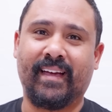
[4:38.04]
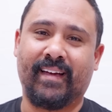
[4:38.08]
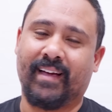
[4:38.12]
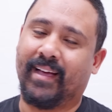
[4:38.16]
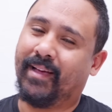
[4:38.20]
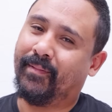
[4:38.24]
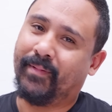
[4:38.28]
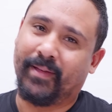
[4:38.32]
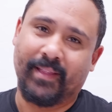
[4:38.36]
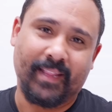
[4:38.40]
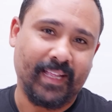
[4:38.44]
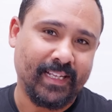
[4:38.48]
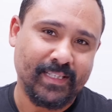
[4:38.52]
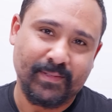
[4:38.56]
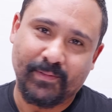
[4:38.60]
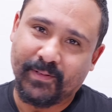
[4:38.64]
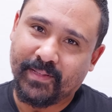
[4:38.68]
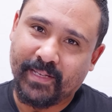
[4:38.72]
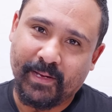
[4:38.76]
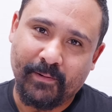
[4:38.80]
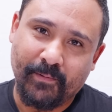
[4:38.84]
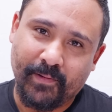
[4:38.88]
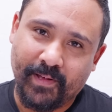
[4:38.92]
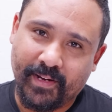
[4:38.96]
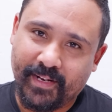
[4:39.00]
I mean, that's
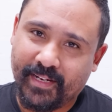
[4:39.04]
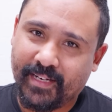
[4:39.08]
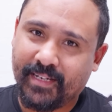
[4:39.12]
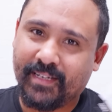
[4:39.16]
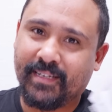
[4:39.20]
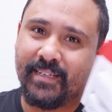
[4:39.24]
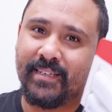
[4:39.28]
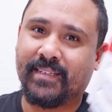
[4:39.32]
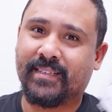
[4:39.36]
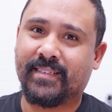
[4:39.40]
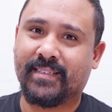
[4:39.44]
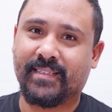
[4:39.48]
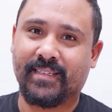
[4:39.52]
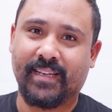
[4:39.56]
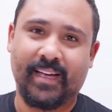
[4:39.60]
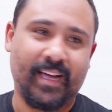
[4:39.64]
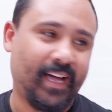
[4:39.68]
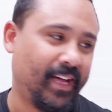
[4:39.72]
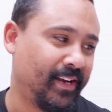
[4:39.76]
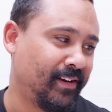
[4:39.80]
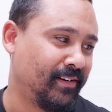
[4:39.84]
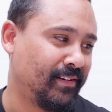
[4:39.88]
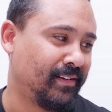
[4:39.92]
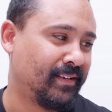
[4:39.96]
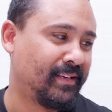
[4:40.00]
what they wanted.
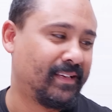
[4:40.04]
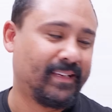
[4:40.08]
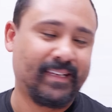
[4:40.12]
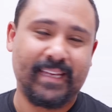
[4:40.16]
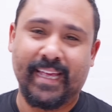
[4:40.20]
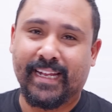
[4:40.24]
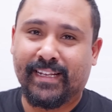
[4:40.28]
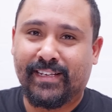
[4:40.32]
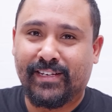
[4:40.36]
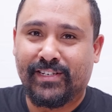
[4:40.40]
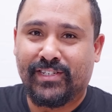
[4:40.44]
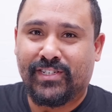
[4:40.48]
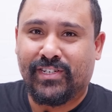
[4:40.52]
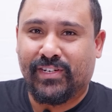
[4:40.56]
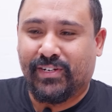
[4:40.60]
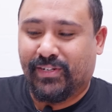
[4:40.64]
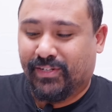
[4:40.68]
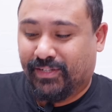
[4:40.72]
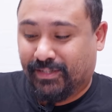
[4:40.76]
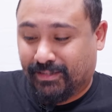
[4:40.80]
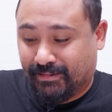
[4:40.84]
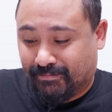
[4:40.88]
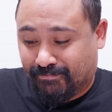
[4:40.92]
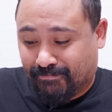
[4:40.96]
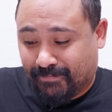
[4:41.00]
I don't get to
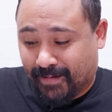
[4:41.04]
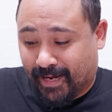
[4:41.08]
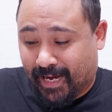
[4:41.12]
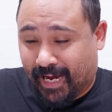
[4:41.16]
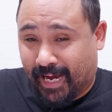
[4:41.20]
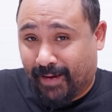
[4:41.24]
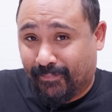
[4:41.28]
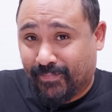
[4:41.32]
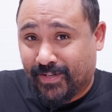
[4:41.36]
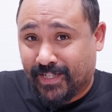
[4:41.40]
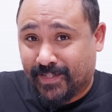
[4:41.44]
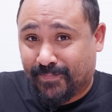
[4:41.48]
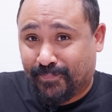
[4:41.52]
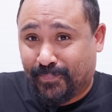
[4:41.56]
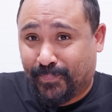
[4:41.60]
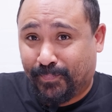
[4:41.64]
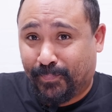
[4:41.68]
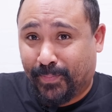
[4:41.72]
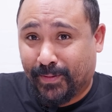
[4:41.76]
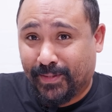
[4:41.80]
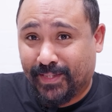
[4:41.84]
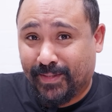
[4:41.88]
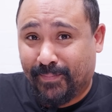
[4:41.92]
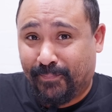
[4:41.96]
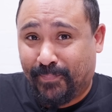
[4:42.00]
choose. I'm just
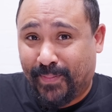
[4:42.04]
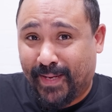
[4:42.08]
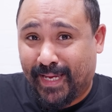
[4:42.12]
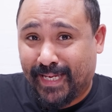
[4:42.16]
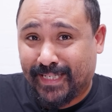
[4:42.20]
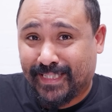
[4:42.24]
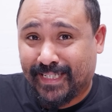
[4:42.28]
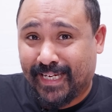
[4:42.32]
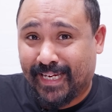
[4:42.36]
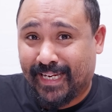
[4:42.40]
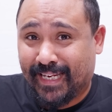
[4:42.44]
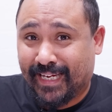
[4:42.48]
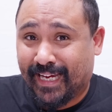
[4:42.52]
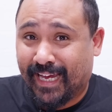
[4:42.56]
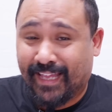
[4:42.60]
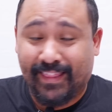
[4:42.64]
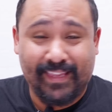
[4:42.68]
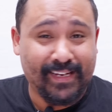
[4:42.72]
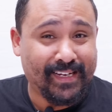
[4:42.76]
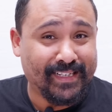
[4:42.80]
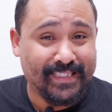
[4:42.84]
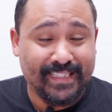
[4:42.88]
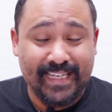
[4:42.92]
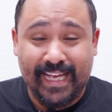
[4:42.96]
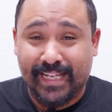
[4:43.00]
putting the PC
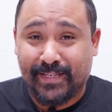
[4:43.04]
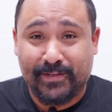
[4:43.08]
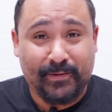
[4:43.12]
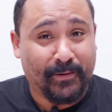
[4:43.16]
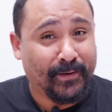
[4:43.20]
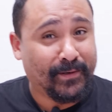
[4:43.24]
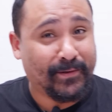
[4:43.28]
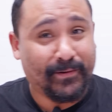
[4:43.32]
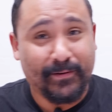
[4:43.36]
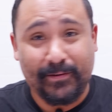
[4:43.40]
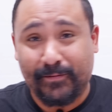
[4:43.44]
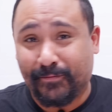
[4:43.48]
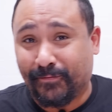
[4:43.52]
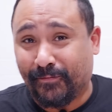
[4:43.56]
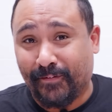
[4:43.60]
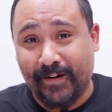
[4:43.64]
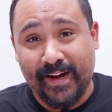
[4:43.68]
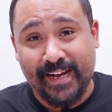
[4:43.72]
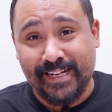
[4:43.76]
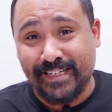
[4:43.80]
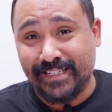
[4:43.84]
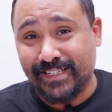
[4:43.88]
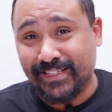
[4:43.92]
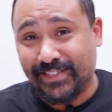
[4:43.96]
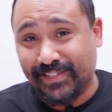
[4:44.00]
together because that's what good
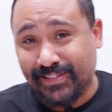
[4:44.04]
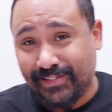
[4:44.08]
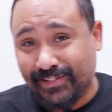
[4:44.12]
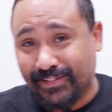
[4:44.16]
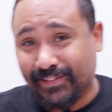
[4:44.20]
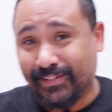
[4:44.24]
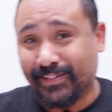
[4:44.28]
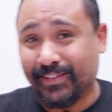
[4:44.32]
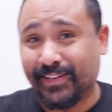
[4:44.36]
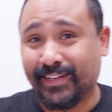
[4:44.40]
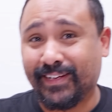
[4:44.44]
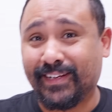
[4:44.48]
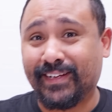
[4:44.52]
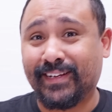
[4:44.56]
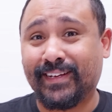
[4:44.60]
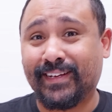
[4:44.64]
friends do.